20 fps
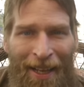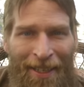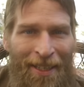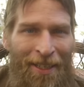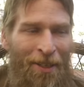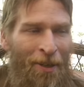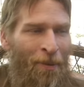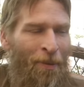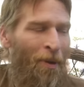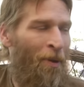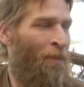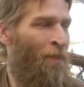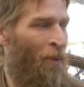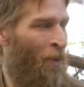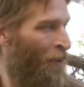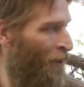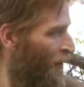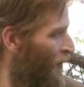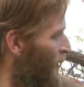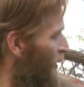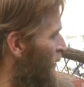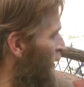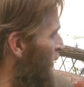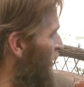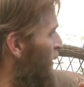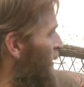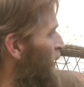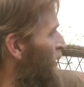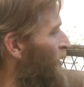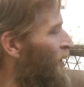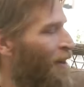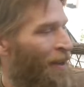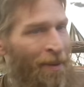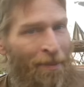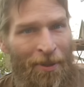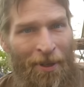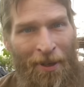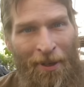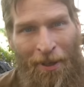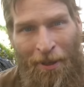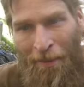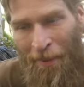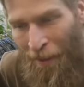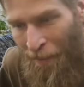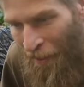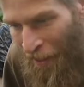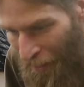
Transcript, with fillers: I need to grow more. Here I am talking about